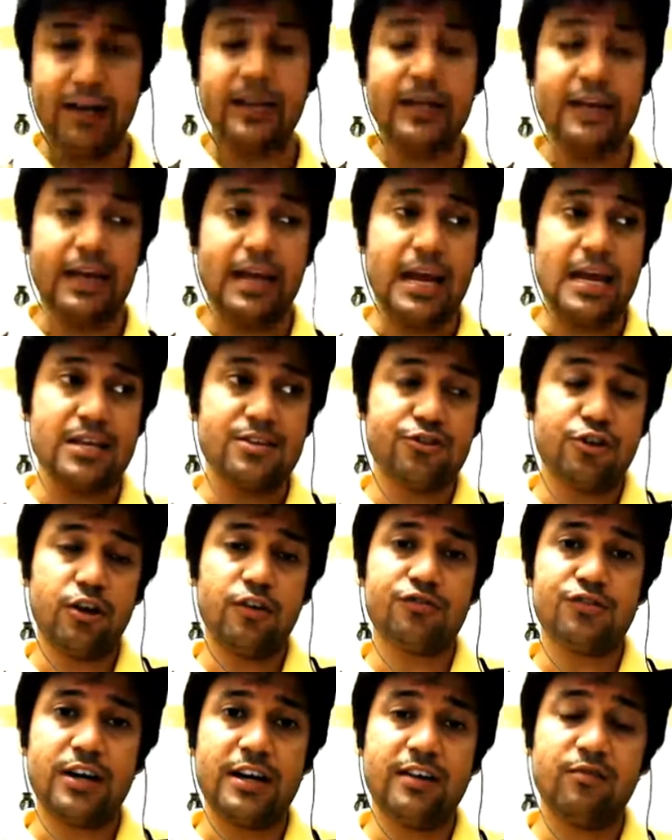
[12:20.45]
Instead of
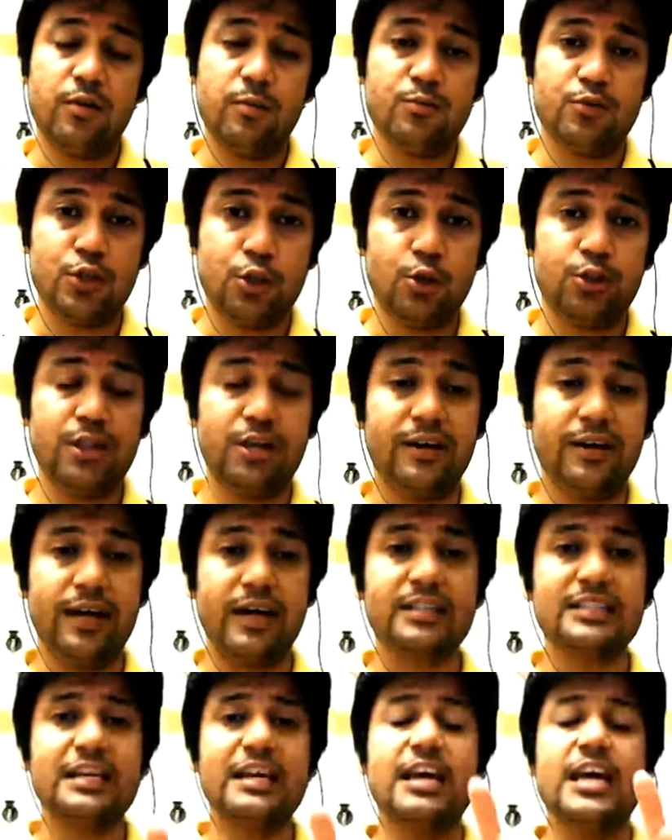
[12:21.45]
starting from 0th index,
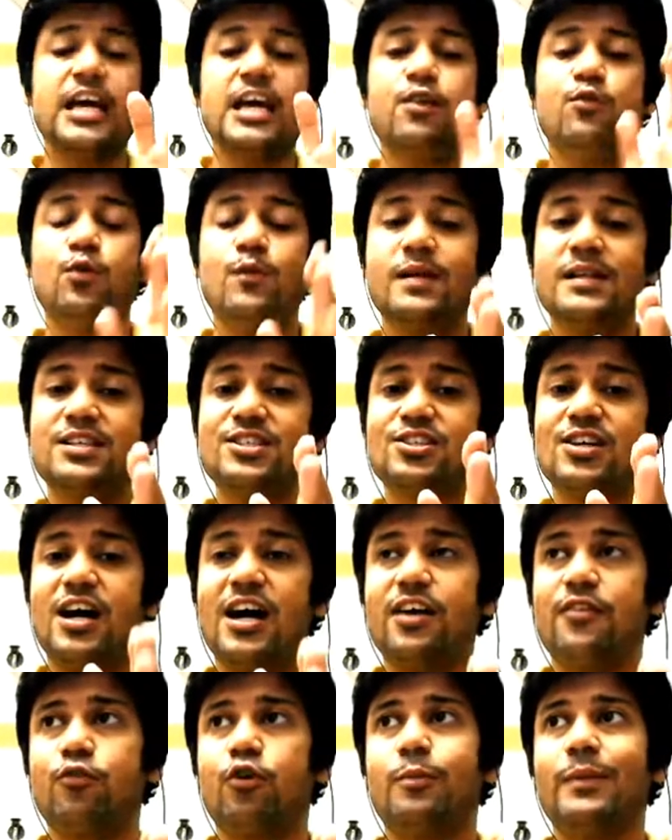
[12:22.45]
we will start
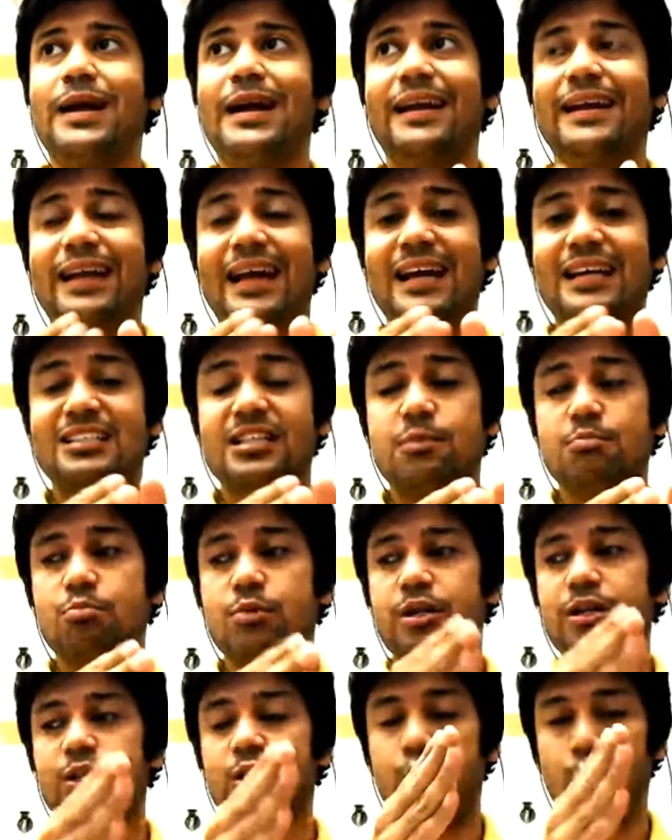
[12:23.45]
from index number
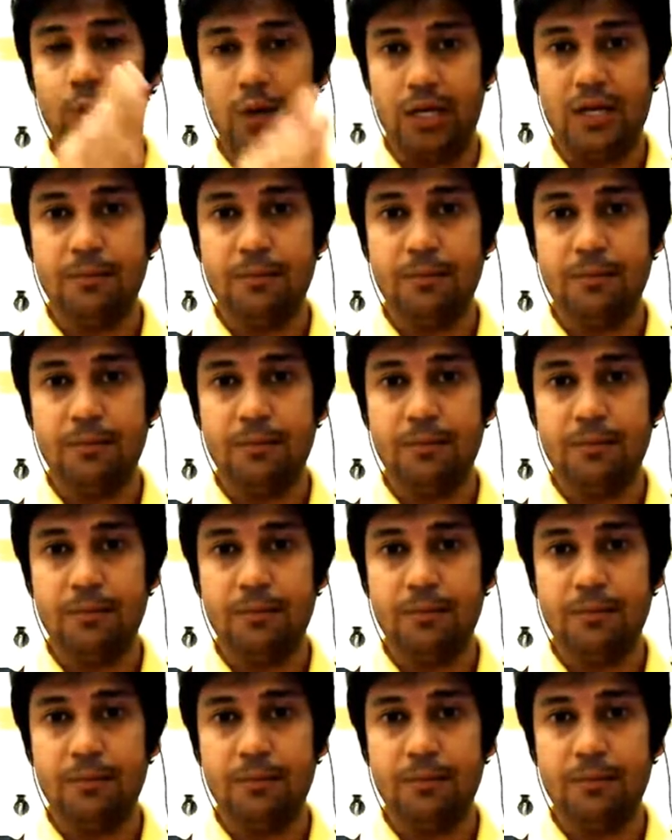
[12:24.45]
3,